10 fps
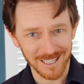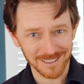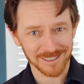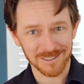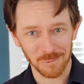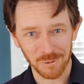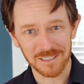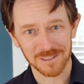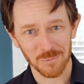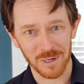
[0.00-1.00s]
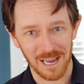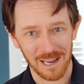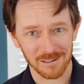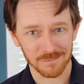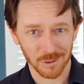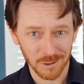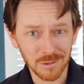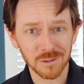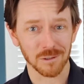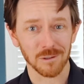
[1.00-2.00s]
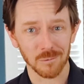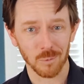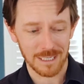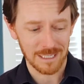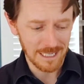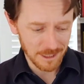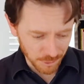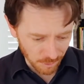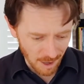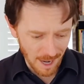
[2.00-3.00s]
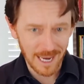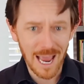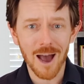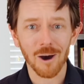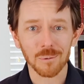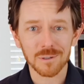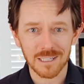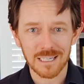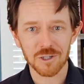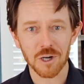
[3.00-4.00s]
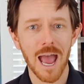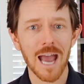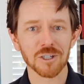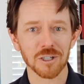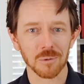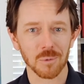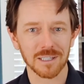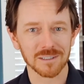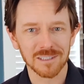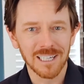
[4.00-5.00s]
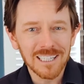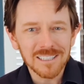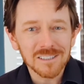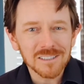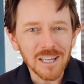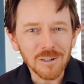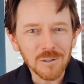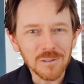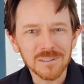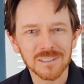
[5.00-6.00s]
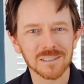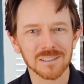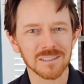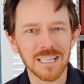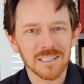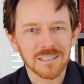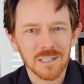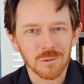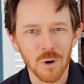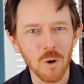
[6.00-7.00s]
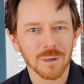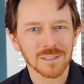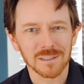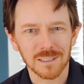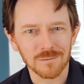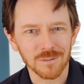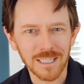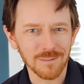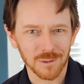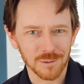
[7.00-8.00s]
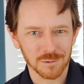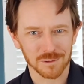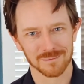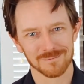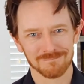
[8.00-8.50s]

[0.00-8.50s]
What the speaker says: this is the reason we have rehearsal. We try out each action with its subtle, distinct aromas and flavors.